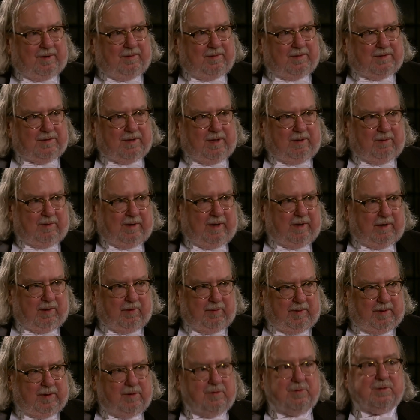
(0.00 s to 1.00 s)
you know, and say, okay,
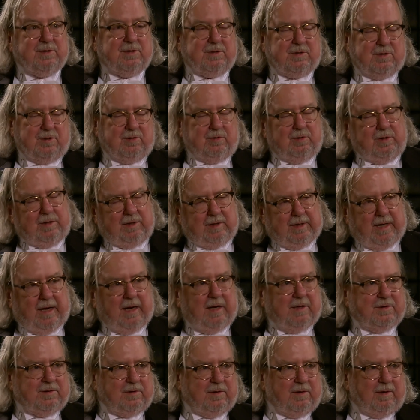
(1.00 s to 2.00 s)
can we use this to treat
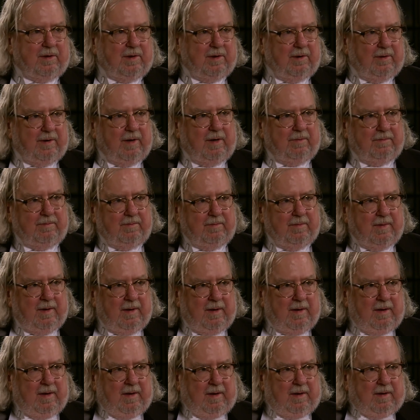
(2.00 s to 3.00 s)
cancer? You don't have
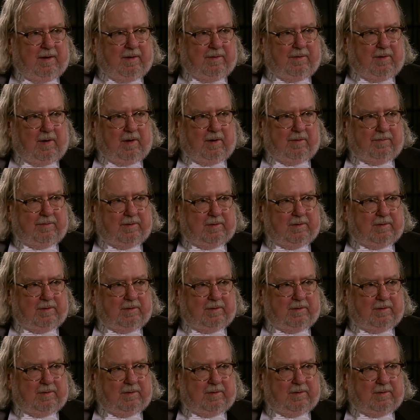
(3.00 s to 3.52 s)
thought